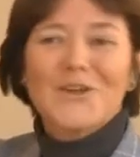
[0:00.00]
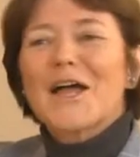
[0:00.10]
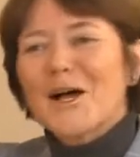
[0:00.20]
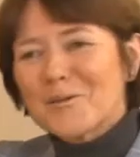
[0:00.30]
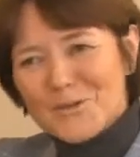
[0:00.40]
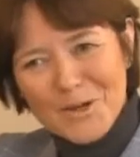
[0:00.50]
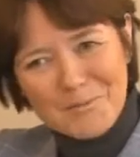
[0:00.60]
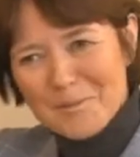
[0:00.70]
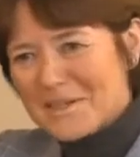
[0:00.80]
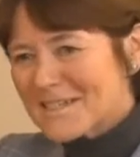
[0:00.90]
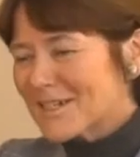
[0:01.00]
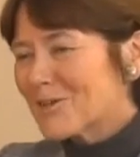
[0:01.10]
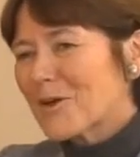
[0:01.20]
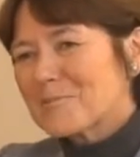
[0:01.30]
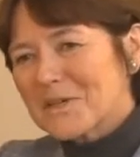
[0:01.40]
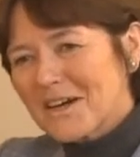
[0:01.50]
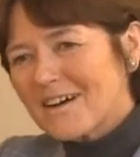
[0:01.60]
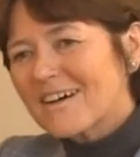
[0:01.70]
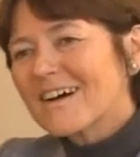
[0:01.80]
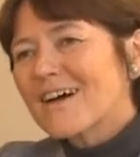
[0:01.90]
That all helps. Great publicity, great
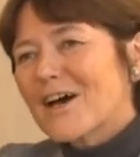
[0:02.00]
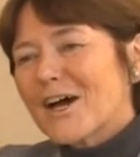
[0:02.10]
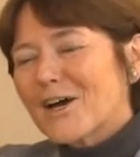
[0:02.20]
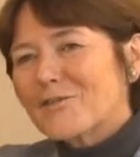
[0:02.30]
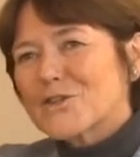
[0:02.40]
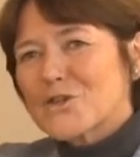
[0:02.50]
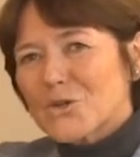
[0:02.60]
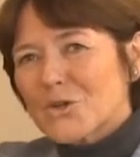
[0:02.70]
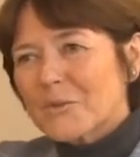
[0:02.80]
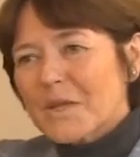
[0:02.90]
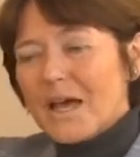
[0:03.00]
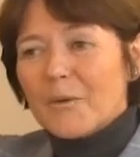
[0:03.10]
PR, for sure.